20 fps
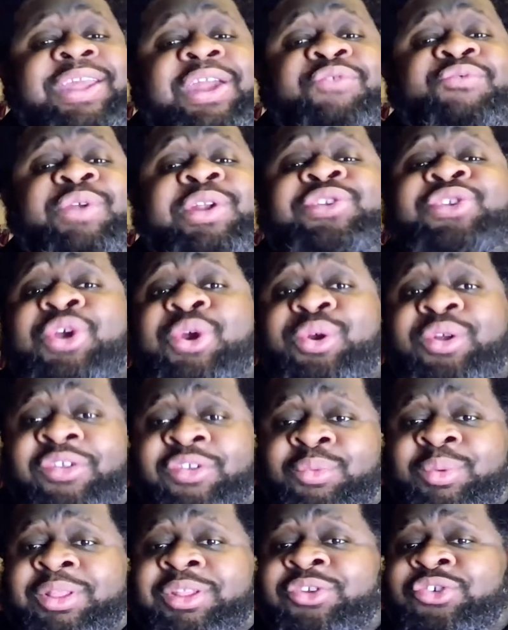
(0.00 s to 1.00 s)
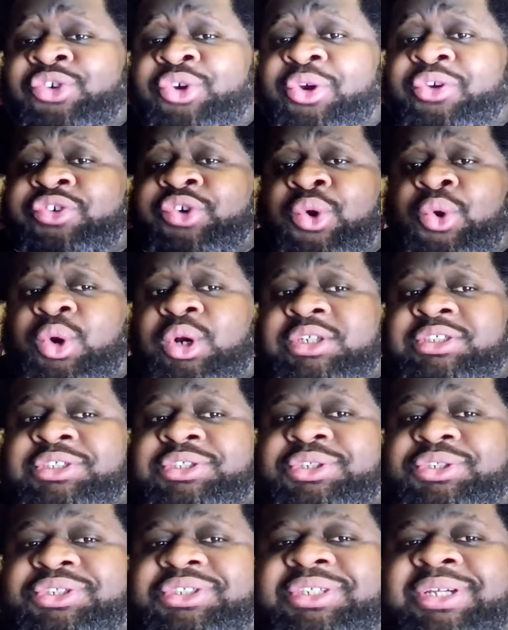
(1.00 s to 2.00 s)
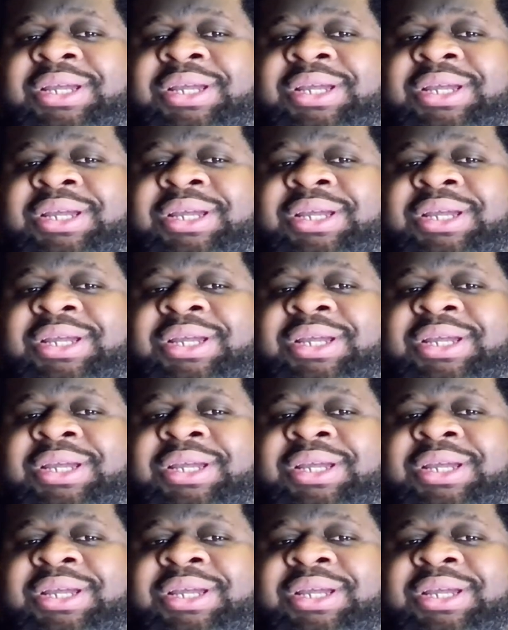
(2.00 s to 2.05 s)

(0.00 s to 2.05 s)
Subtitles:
returns with the church choristers,